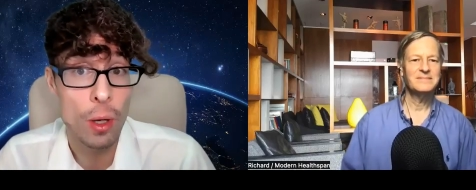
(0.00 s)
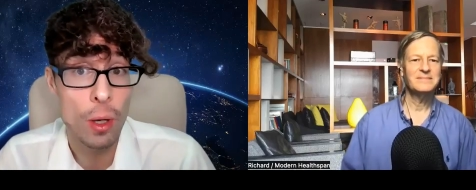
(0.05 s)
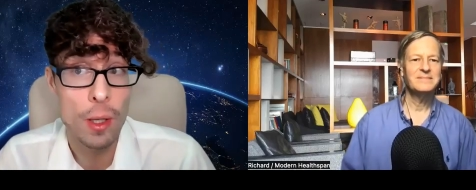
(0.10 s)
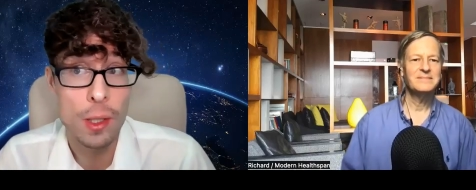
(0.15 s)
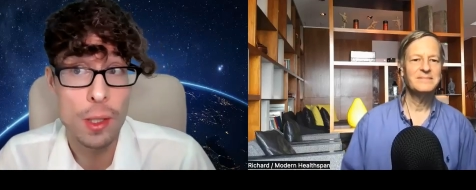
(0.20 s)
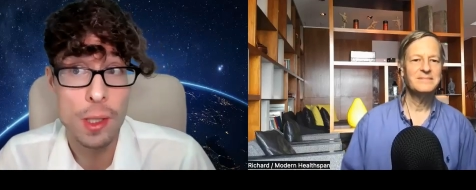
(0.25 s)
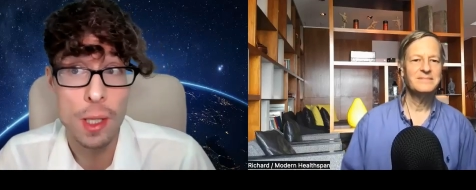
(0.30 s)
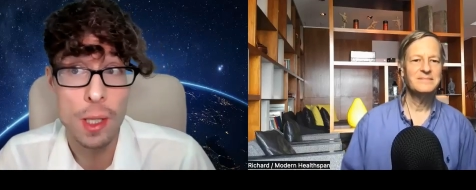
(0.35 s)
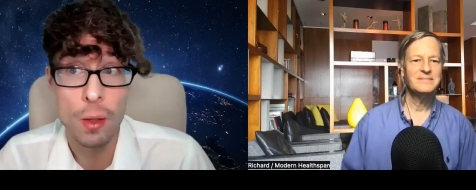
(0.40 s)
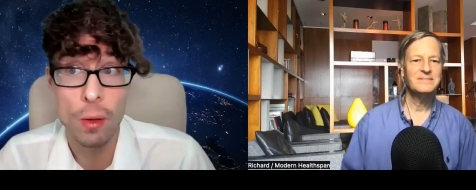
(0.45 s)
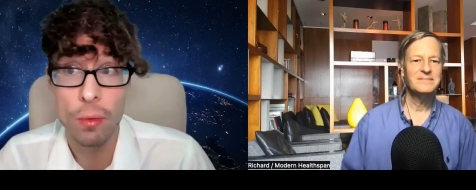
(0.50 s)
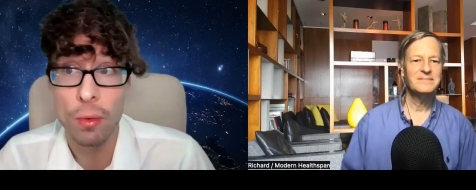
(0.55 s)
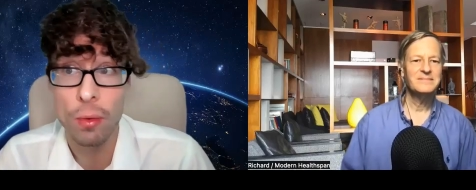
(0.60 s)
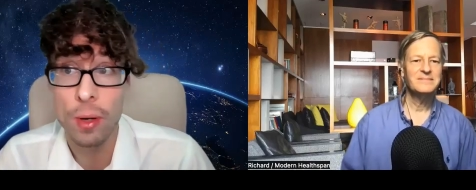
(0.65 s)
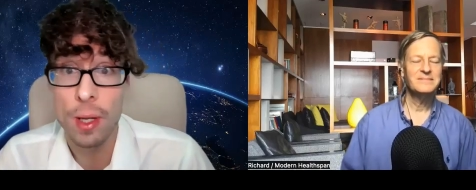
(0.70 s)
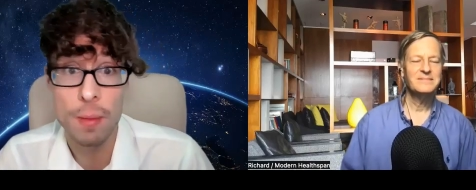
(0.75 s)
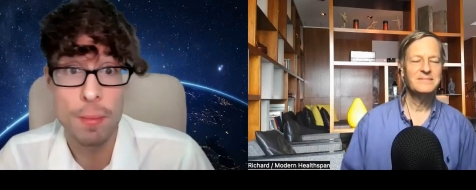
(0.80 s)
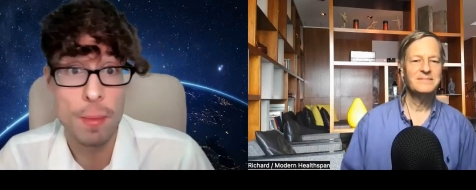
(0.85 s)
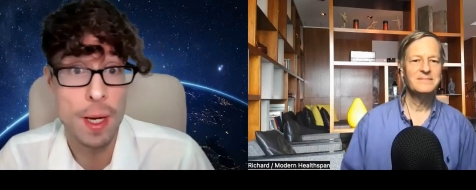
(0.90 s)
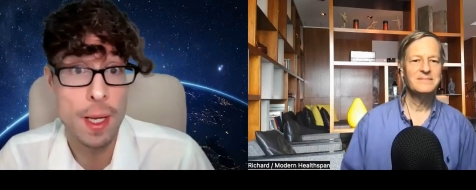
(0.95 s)
Speaker 1: Instead of
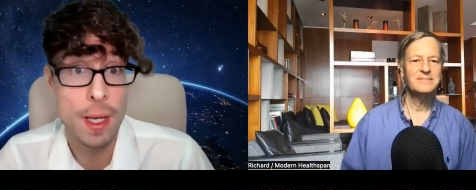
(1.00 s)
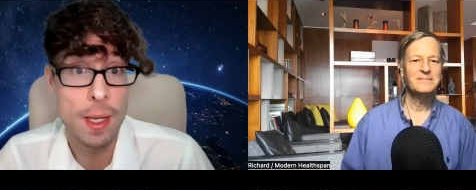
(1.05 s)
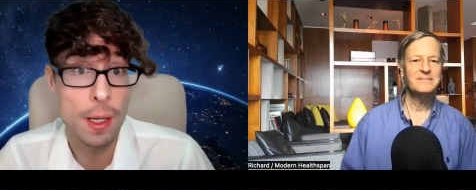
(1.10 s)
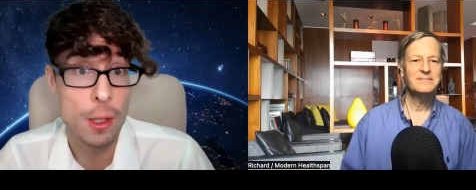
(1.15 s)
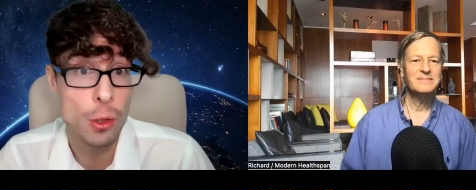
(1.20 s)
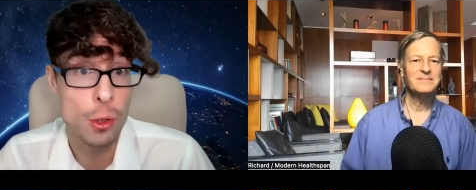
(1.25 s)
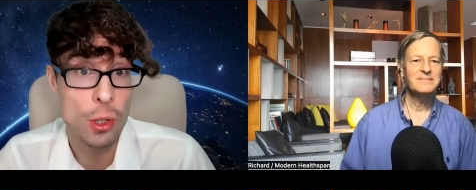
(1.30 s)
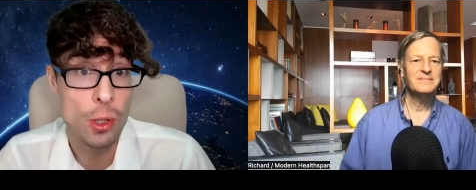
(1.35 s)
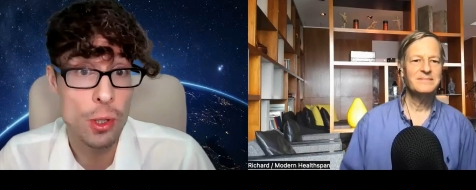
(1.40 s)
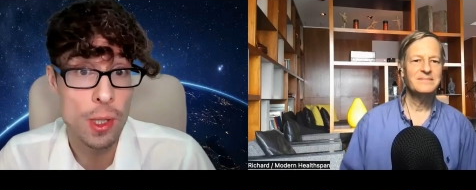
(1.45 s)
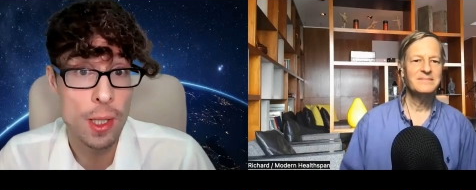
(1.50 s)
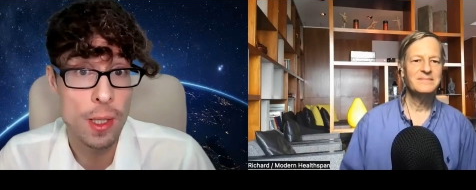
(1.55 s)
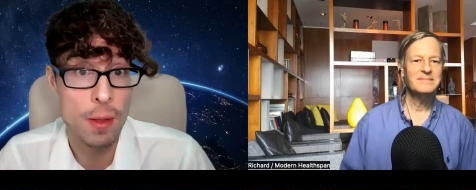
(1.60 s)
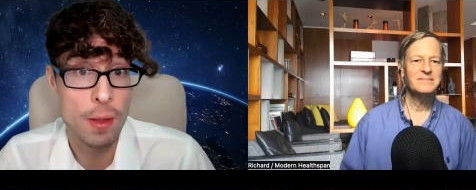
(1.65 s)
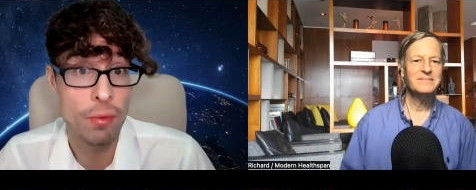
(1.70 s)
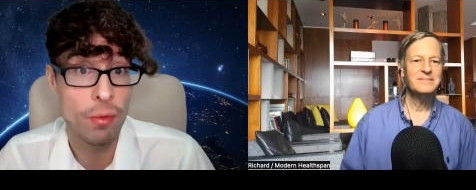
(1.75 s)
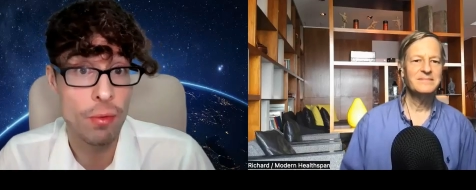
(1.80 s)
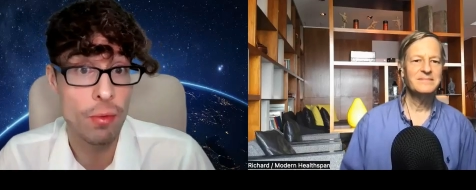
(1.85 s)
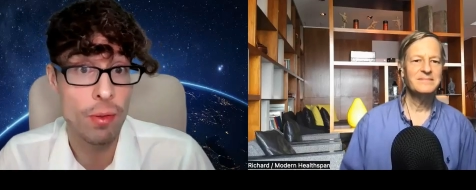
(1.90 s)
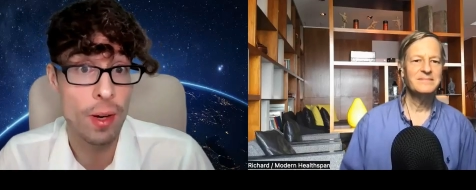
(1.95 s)
red meat, I just eat
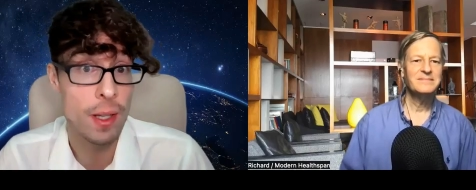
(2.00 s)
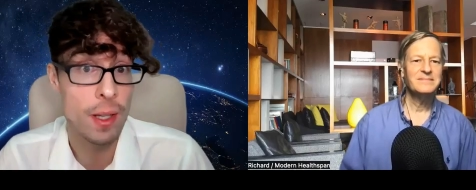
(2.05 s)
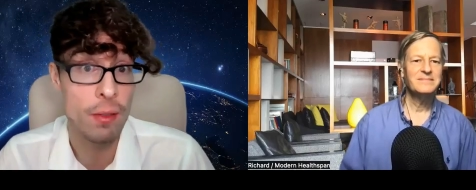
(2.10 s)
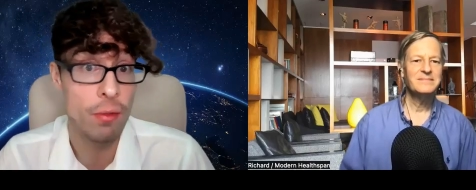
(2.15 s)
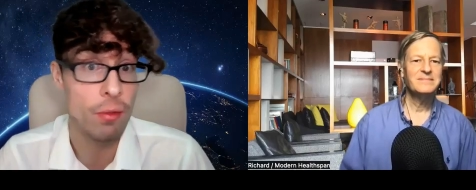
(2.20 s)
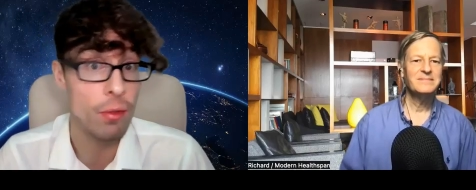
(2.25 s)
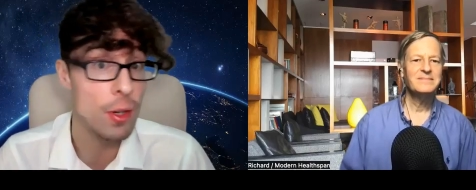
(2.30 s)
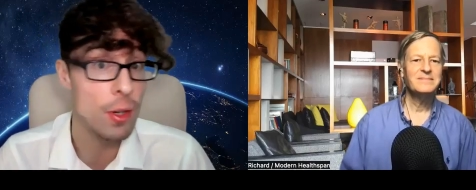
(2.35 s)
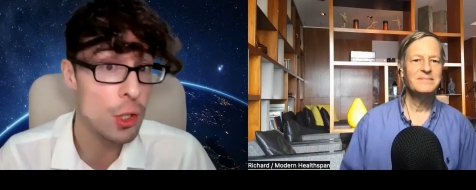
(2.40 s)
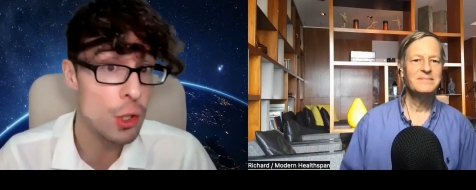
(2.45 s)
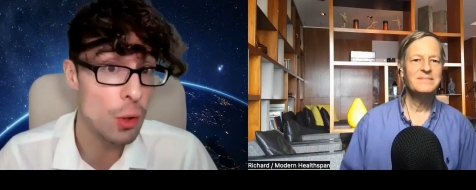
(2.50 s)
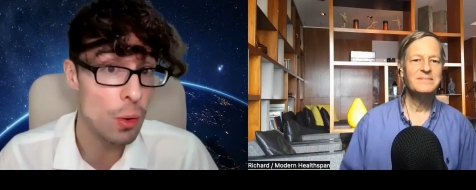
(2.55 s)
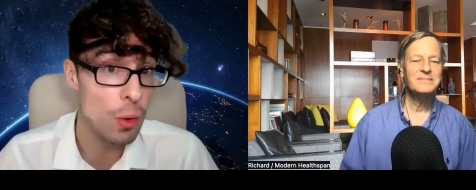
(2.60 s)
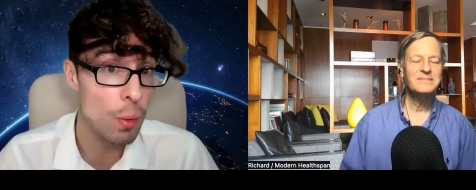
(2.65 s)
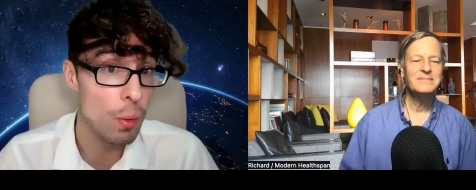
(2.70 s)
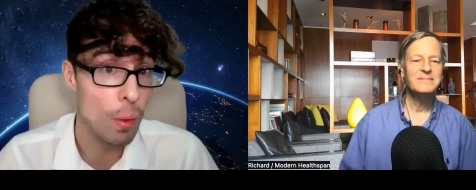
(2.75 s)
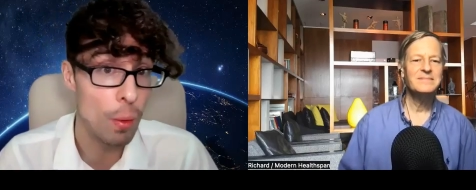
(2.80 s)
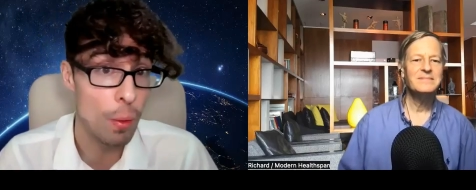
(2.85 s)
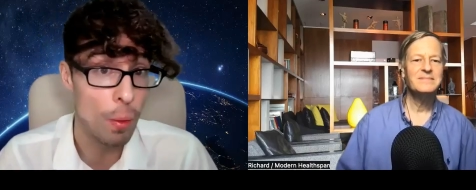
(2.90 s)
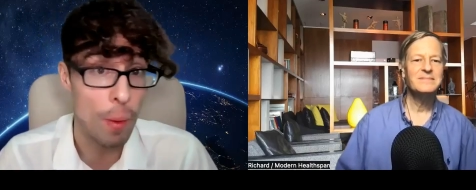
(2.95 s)
fatty fish
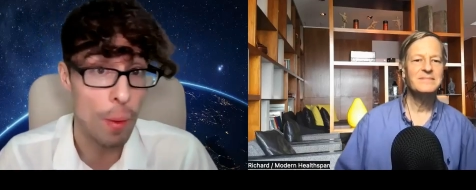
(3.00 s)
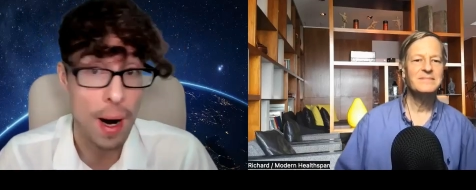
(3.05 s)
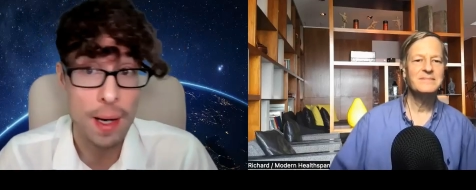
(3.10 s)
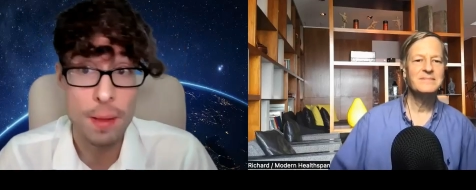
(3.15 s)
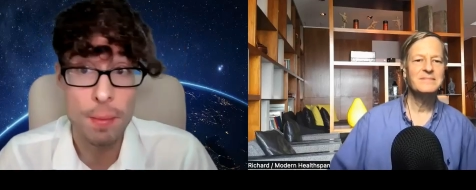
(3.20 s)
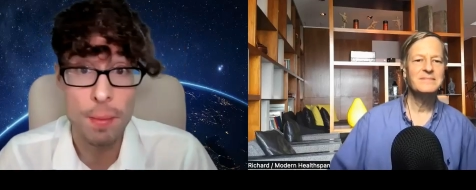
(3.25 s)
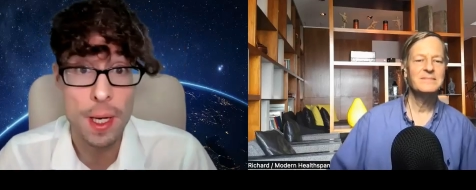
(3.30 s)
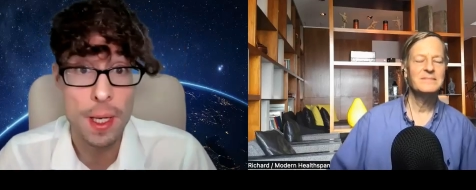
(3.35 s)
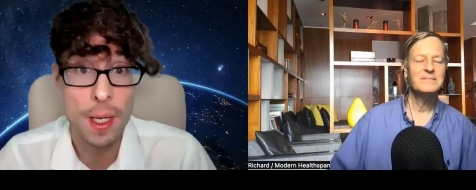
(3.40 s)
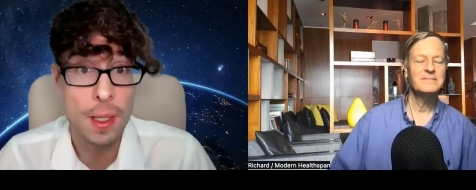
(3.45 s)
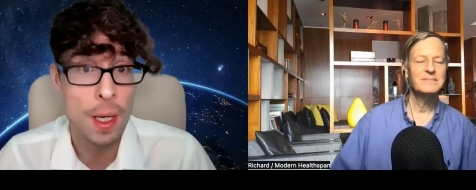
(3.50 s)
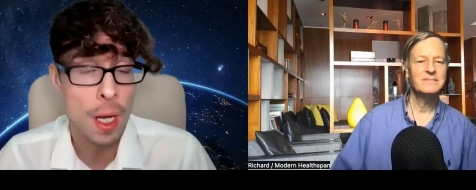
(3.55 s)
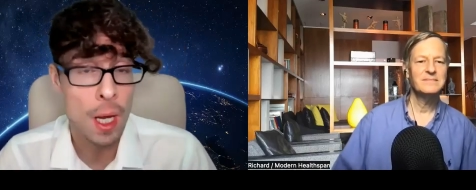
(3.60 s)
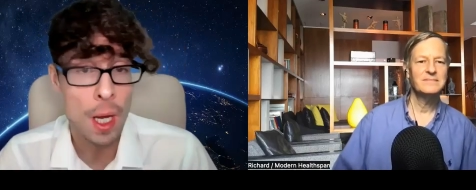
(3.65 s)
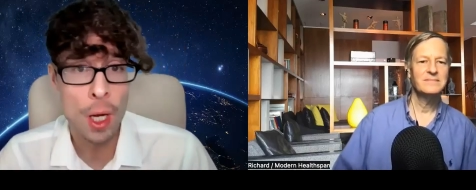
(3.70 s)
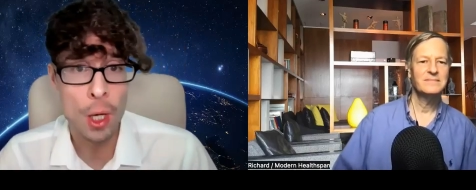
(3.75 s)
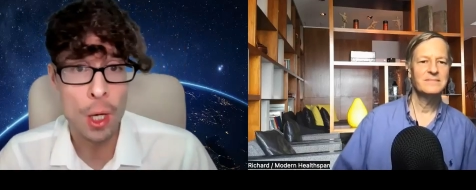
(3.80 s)
or white meat.